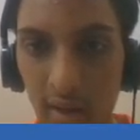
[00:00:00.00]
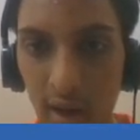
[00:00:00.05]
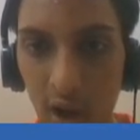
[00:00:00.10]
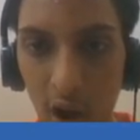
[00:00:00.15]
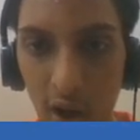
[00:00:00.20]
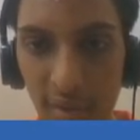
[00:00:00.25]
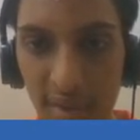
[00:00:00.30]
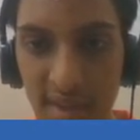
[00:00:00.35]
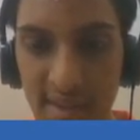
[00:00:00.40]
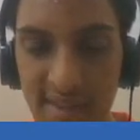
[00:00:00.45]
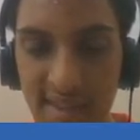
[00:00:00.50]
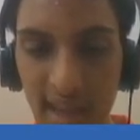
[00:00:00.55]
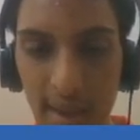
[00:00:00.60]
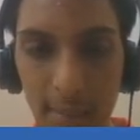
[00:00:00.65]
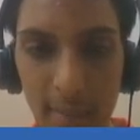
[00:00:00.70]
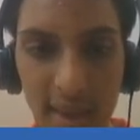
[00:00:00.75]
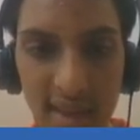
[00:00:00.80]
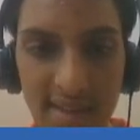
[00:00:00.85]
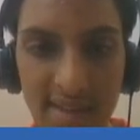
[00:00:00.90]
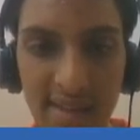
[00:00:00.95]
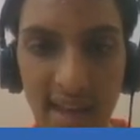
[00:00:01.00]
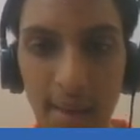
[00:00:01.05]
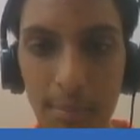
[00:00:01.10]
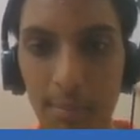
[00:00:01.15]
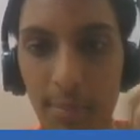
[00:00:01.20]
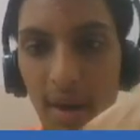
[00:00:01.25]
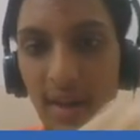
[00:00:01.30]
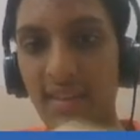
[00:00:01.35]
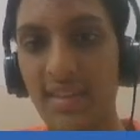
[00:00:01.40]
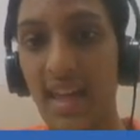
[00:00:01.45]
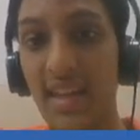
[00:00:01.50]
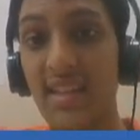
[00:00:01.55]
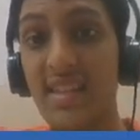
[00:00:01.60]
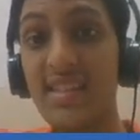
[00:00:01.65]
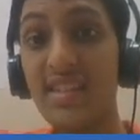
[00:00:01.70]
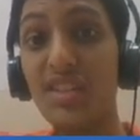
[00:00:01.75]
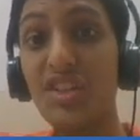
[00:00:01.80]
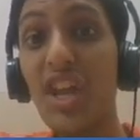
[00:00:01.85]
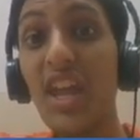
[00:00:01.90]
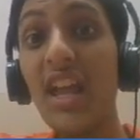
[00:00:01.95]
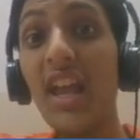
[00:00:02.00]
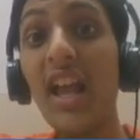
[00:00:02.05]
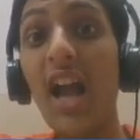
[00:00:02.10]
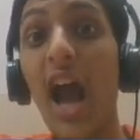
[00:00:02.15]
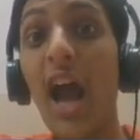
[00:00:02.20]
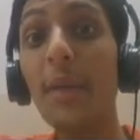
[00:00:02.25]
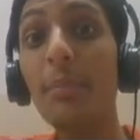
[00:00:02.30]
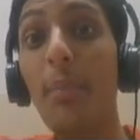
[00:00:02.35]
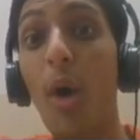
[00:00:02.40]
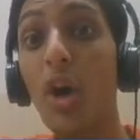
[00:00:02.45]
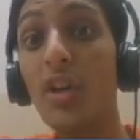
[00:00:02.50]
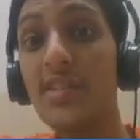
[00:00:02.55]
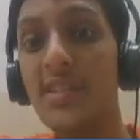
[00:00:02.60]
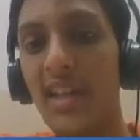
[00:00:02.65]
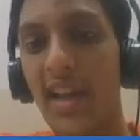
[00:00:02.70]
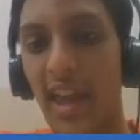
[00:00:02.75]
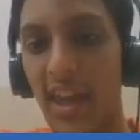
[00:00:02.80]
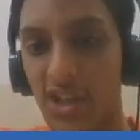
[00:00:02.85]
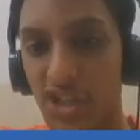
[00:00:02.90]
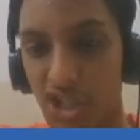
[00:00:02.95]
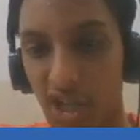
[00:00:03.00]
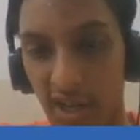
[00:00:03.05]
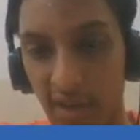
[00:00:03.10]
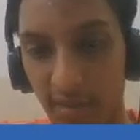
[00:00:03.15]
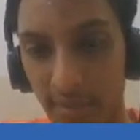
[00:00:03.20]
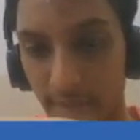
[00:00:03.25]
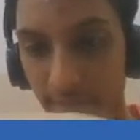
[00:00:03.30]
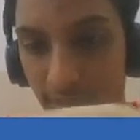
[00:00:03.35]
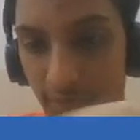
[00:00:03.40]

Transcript: On the same enzyme, but there is decarboxylation